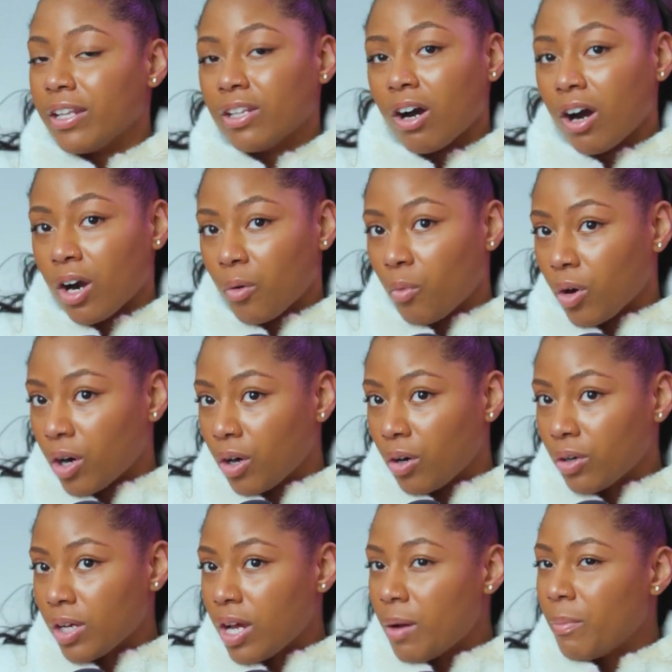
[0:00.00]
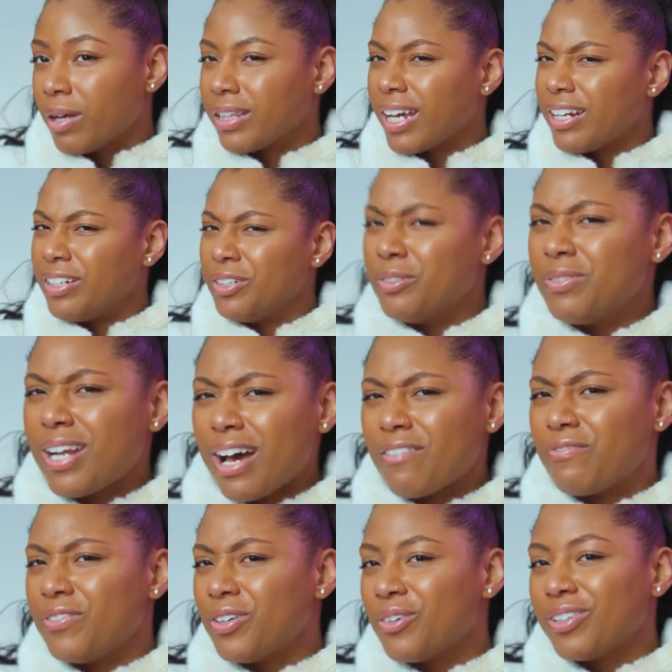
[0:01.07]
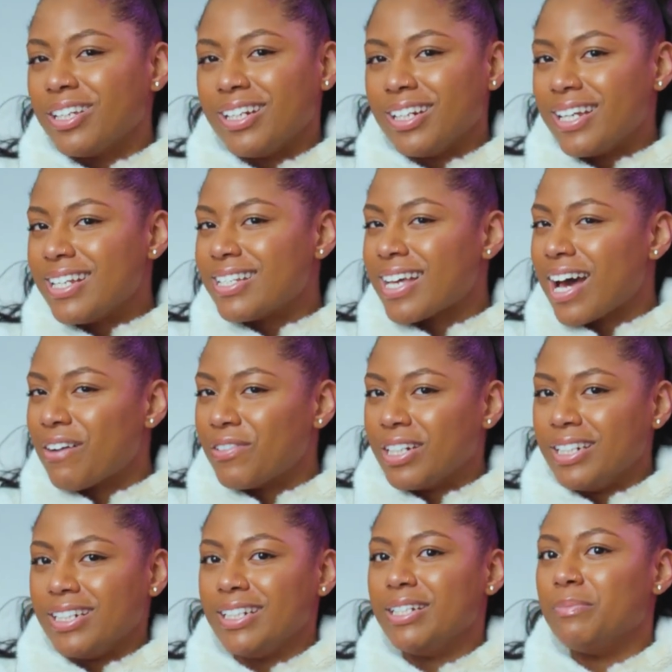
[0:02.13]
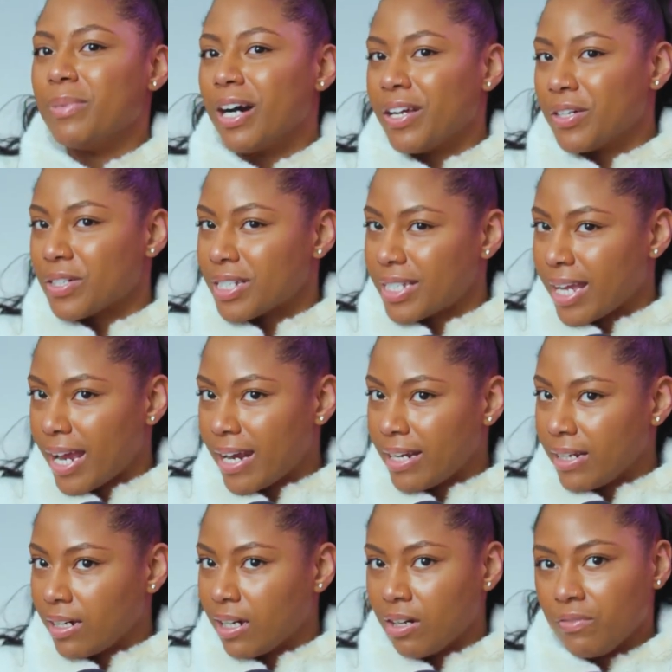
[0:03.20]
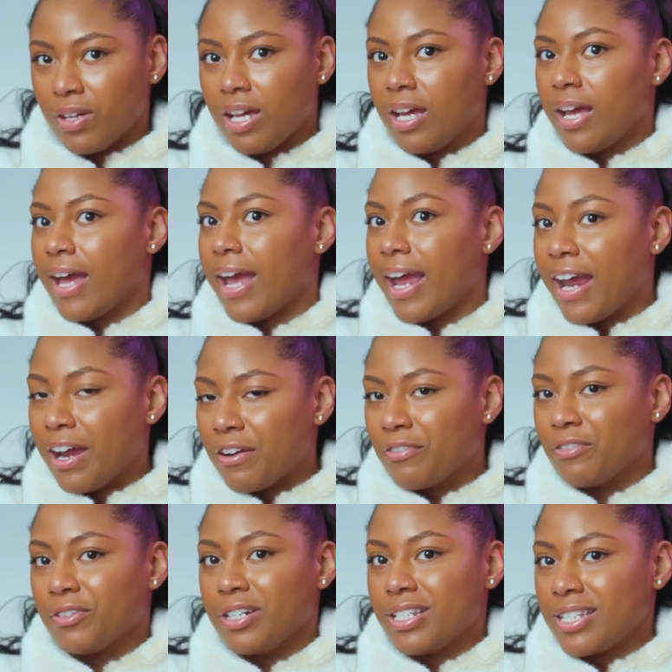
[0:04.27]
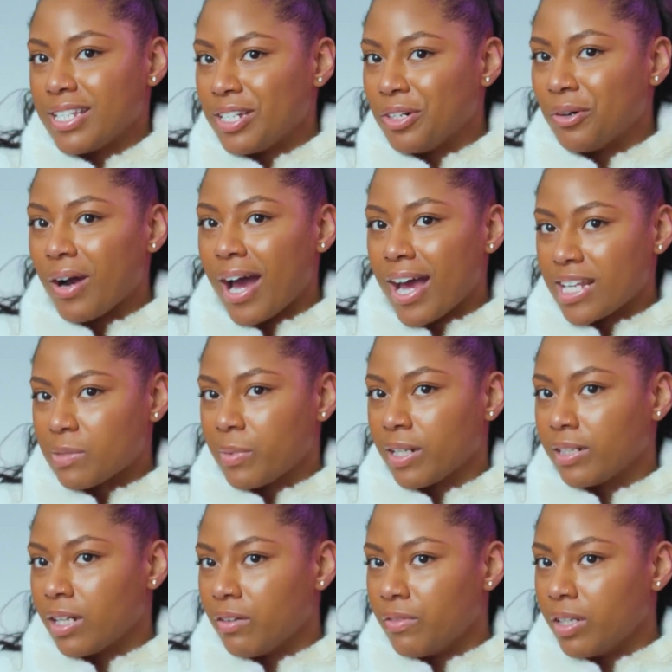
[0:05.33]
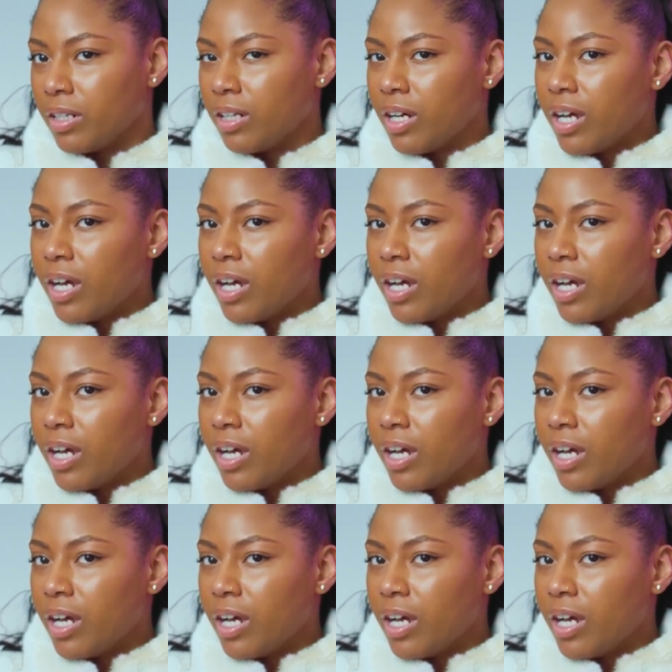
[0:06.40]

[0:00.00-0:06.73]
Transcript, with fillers: in the art world, but they do not feel the need to have a deep understanding of every single aspect of it.